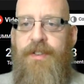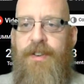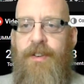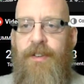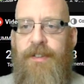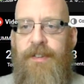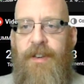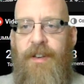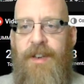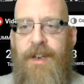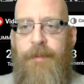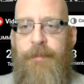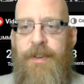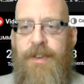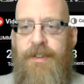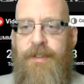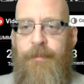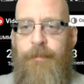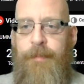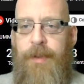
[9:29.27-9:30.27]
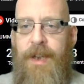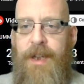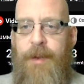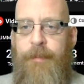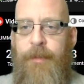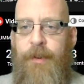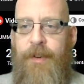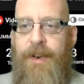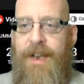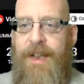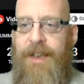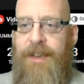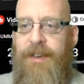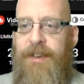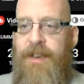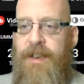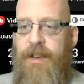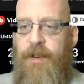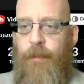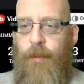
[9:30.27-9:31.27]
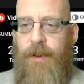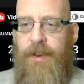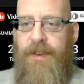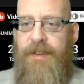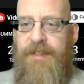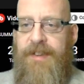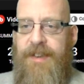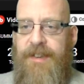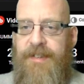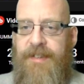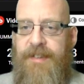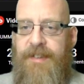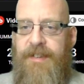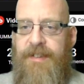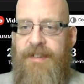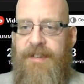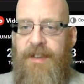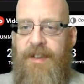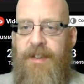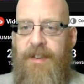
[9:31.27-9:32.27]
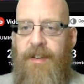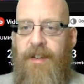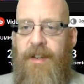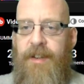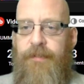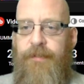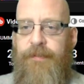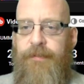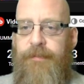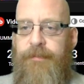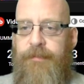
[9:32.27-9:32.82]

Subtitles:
You've got dynamics and player morale. One of the things that I've